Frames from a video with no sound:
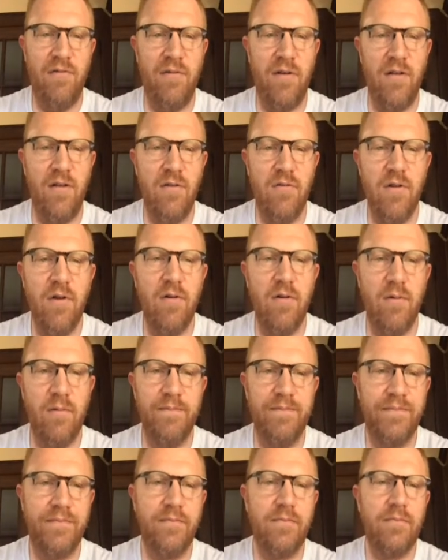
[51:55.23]
can you do?
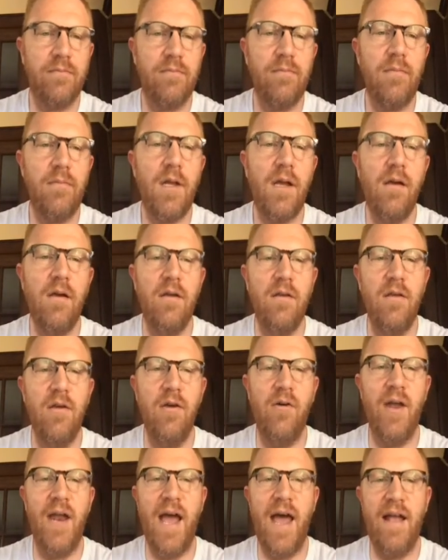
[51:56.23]
You
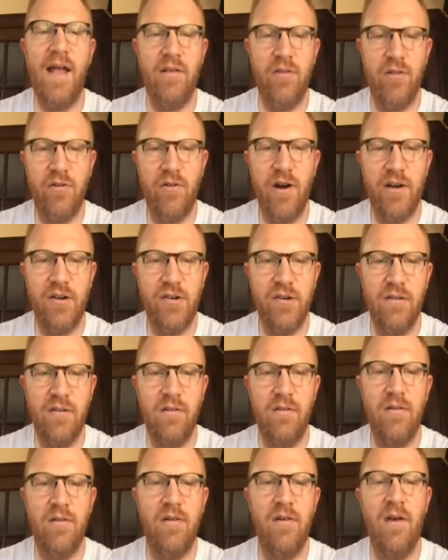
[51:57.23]
can add
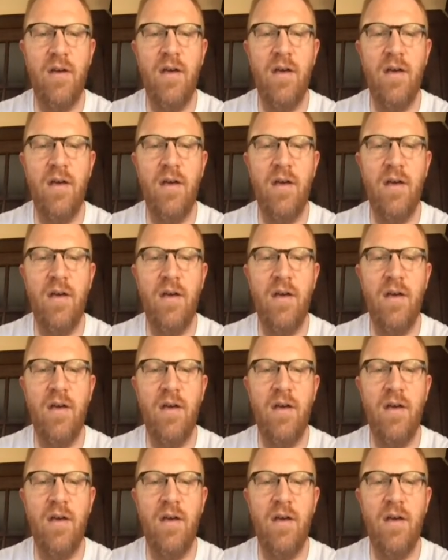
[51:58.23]
instructions.